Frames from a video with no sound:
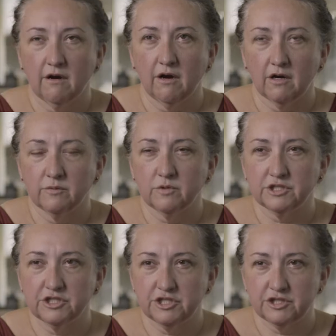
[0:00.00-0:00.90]
I
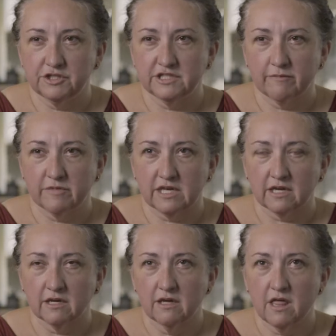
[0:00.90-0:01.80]
wanted to do
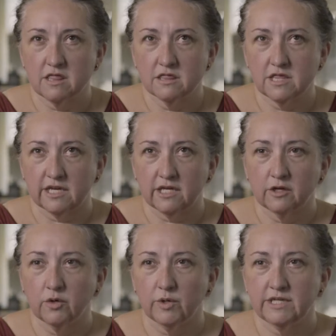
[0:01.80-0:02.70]
something that
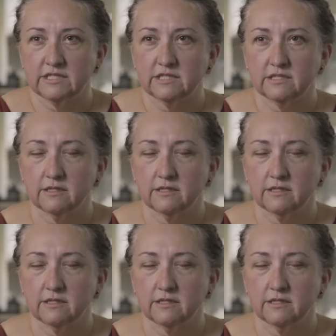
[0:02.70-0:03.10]
increased